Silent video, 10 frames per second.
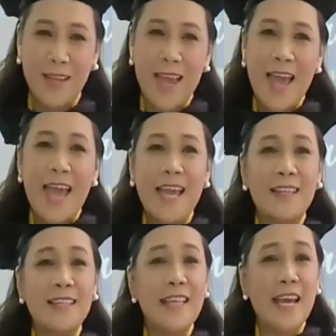It
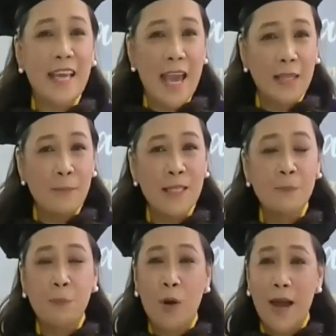is the Academy's
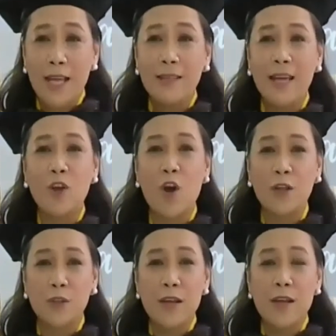pride and
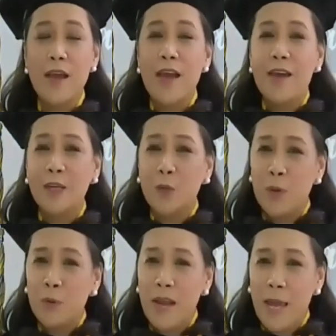honor that we
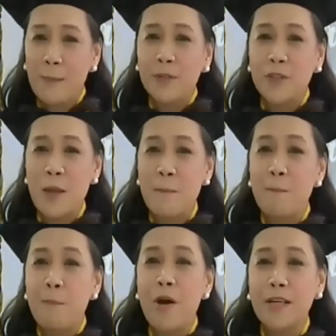were able to
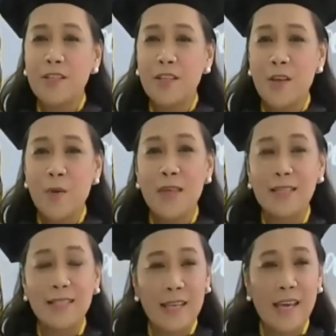impart to you the
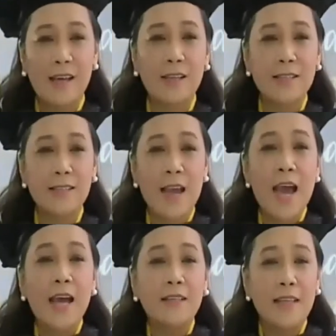skills
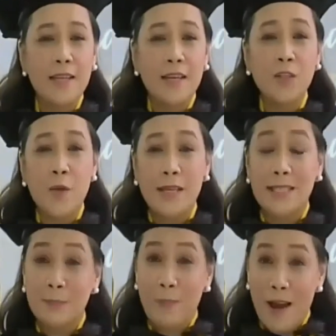needed to
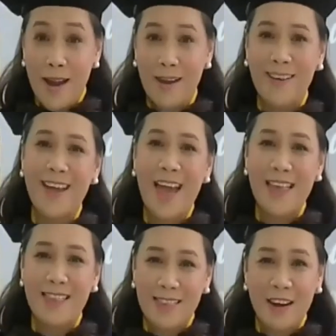inspire
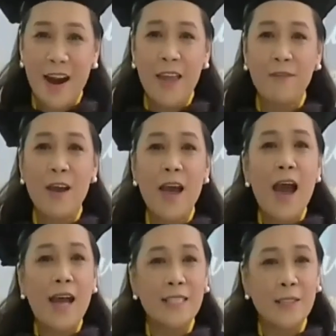and thrive
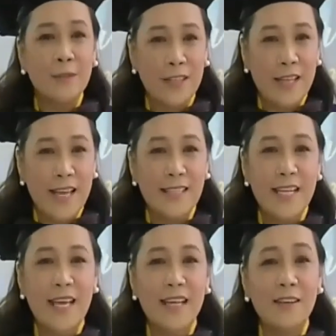as frenetic
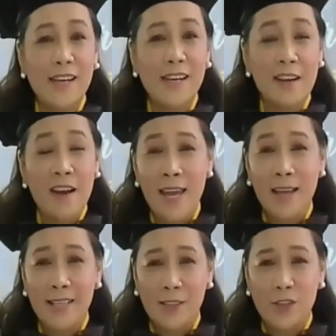and Hiraya
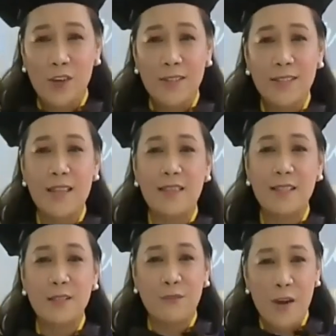leaders in this
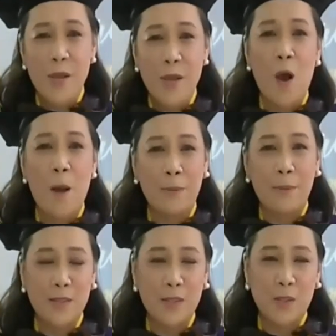very
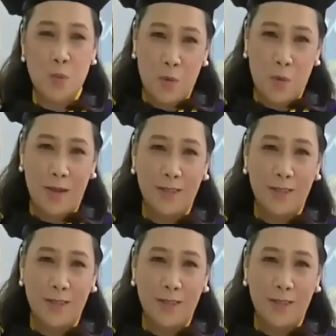complex world.